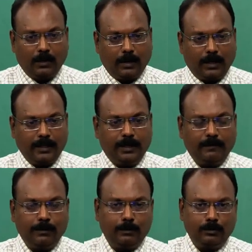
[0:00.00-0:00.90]
Now, I
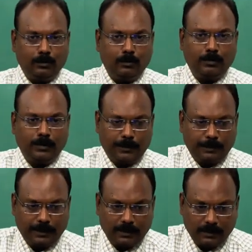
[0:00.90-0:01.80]
gave you two
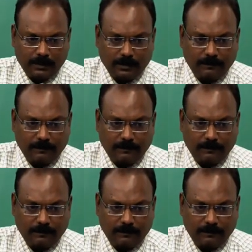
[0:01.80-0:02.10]
situations.